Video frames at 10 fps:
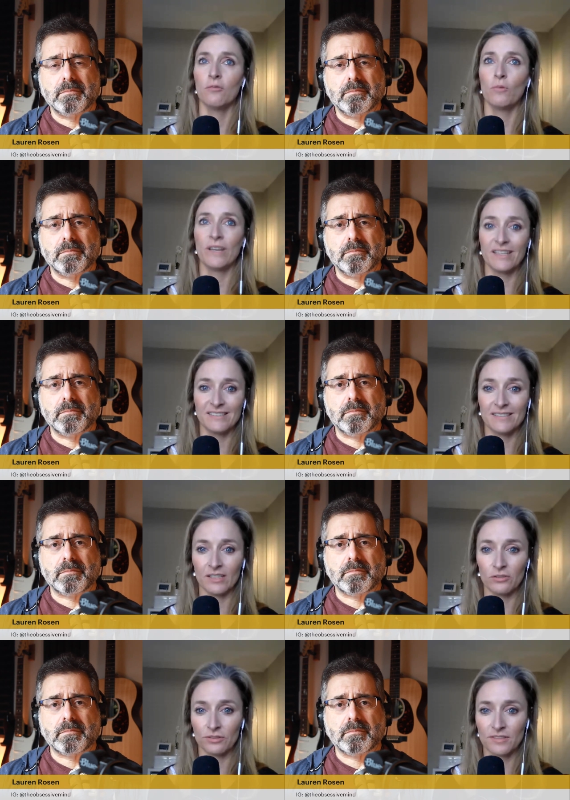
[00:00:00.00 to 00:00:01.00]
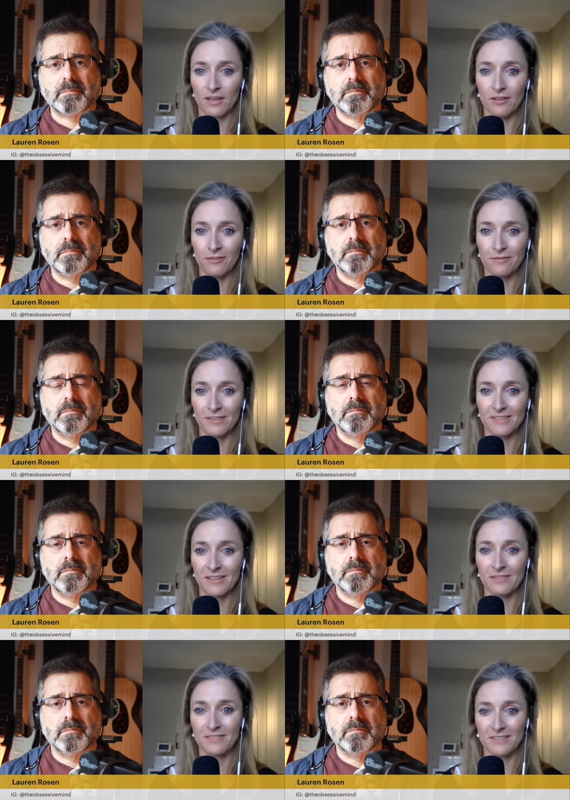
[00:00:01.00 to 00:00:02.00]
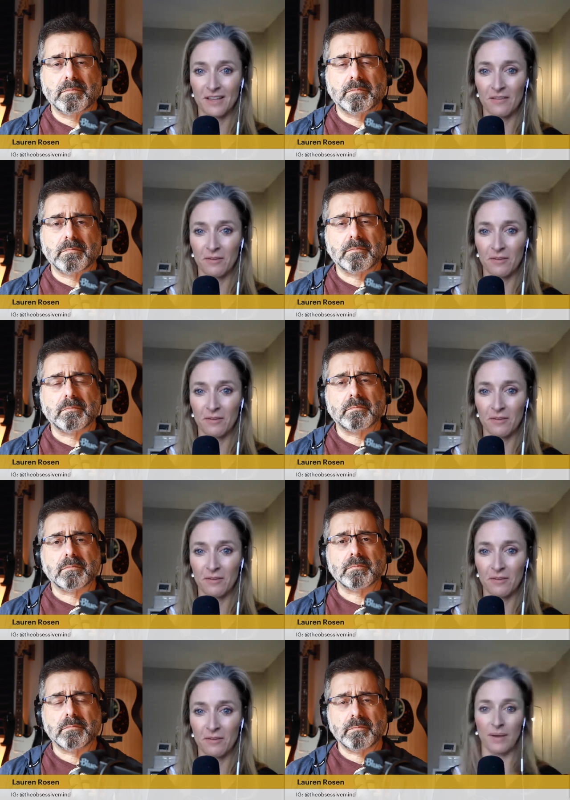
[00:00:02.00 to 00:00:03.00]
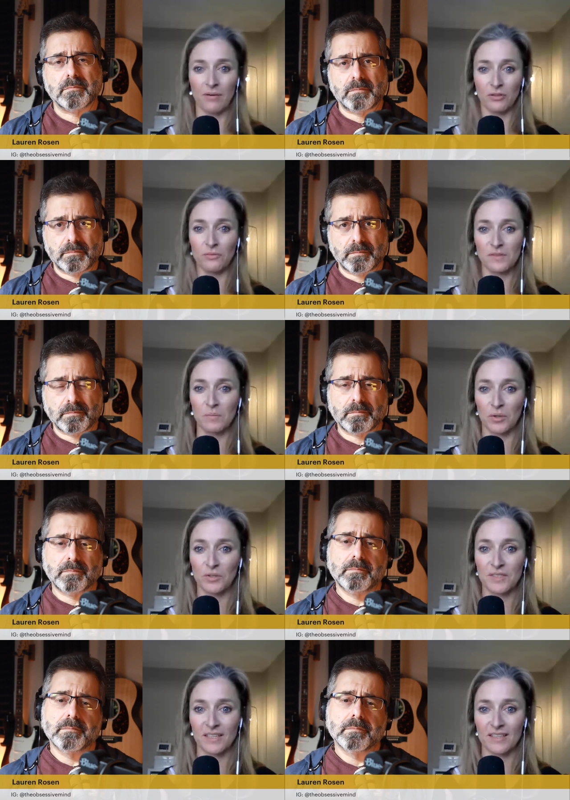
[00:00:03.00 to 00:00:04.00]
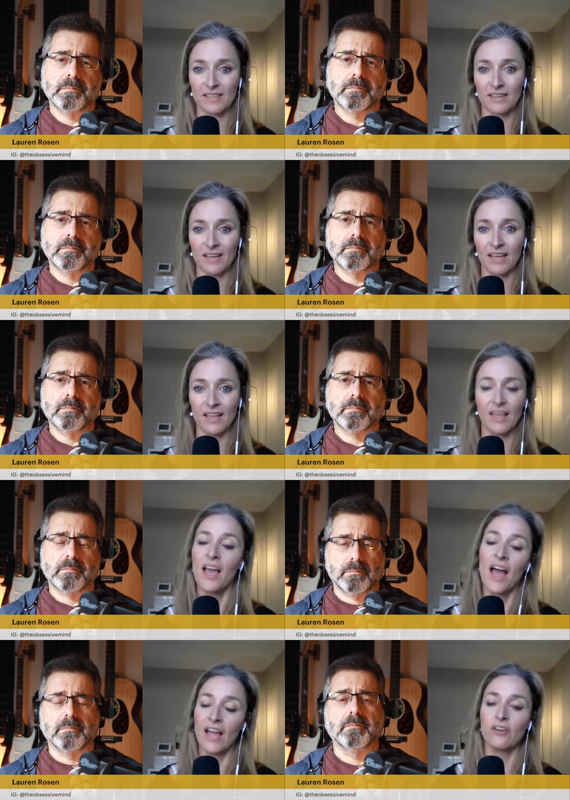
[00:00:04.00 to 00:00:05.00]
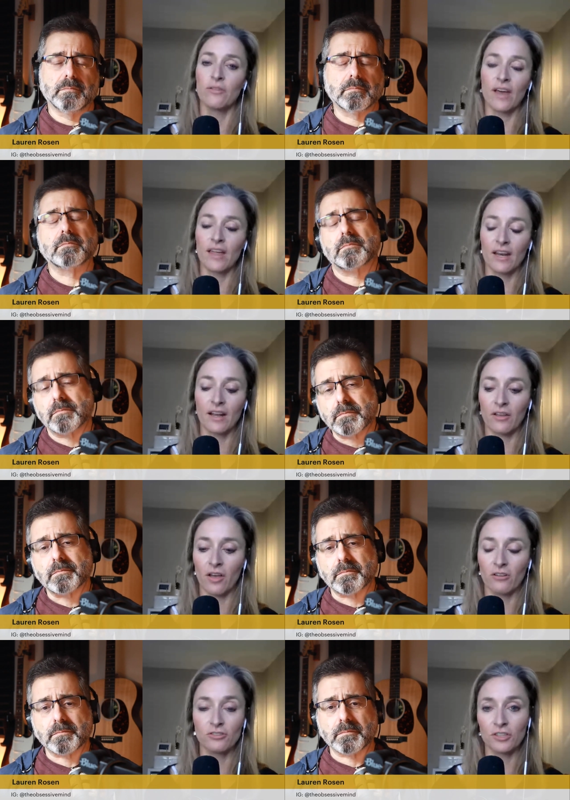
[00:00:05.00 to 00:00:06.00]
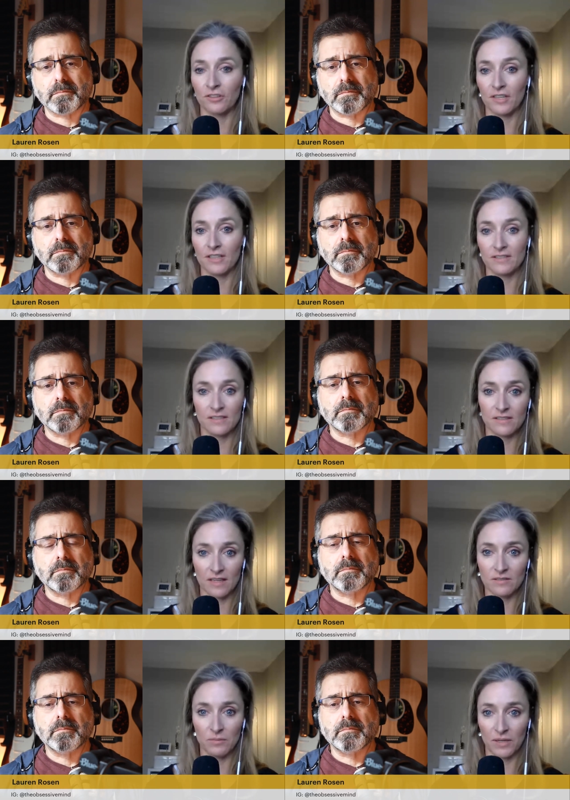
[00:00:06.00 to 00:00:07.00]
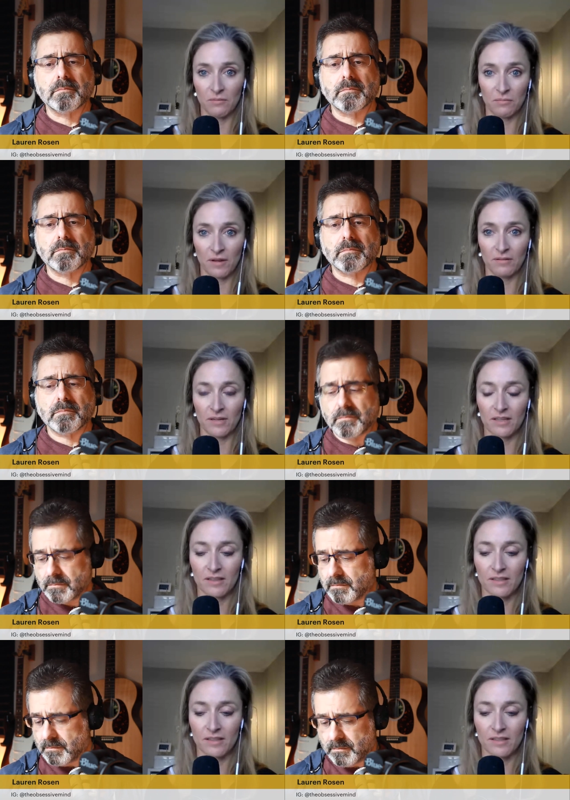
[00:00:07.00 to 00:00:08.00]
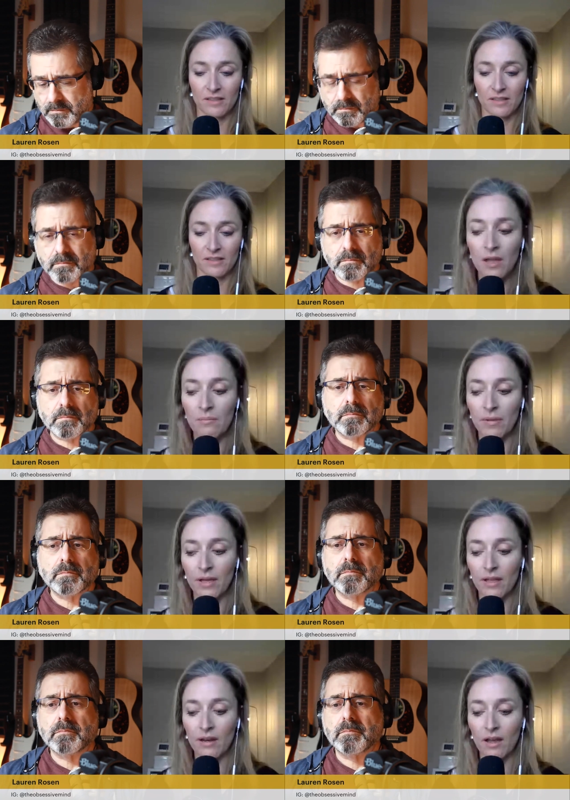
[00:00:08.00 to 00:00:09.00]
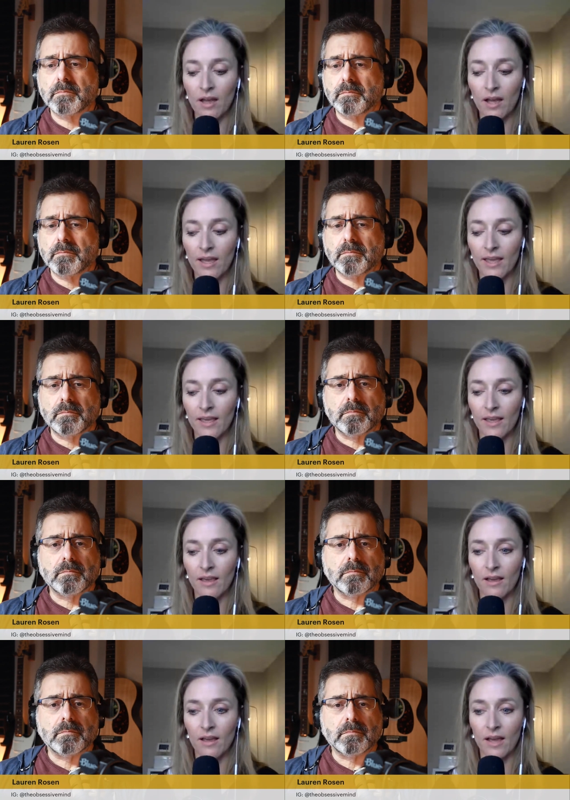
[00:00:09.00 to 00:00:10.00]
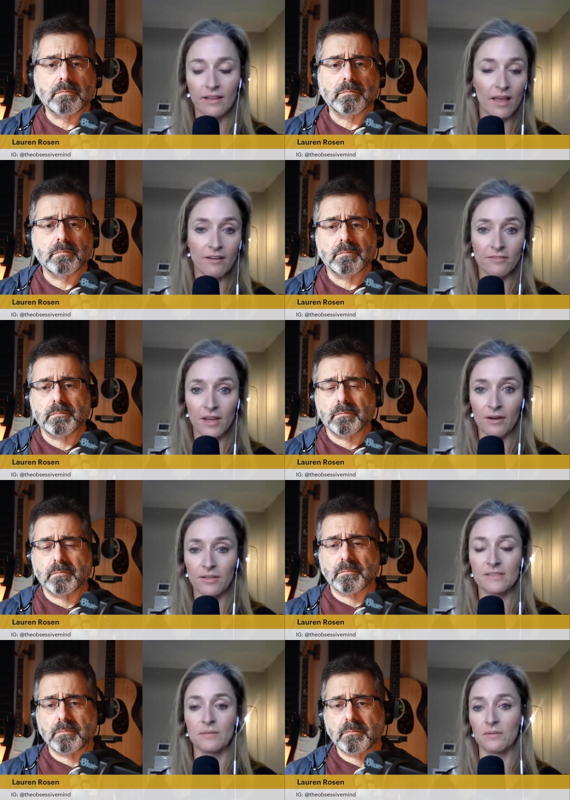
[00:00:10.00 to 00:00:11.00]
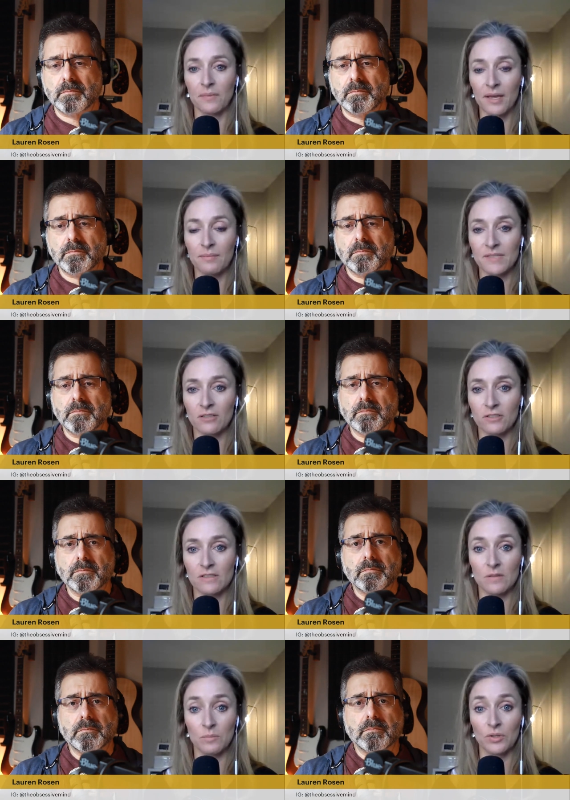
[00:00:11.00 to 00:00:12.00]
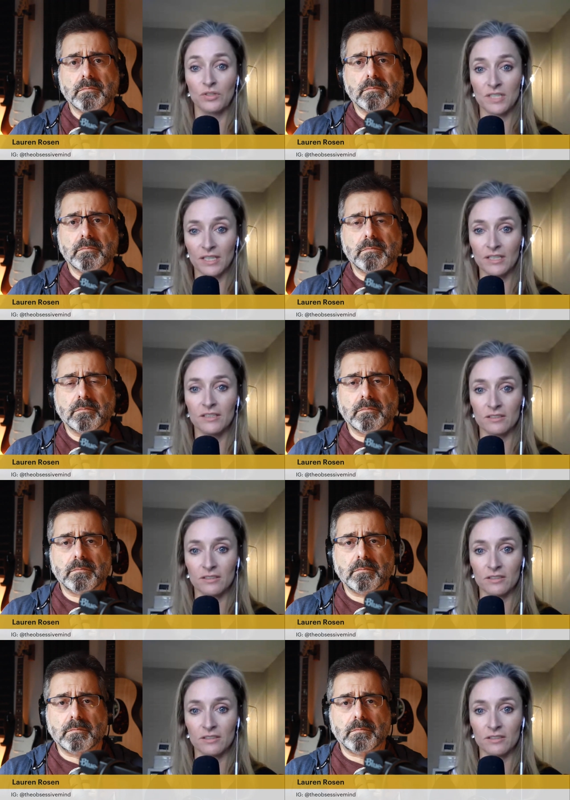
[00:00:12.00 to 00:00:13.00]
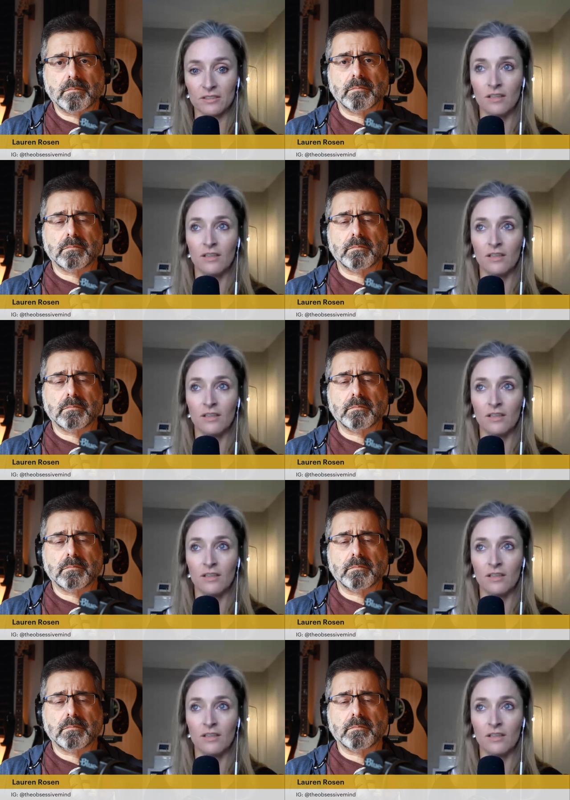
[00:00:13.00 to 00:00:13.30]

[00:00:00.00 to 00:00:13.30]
Speaker 1: witnessing yourself instead of, of making it about you as a person. I I, I know that and I, I'll share this cuz as we round this out, but I I laugh now at some of my obsessions, in particular,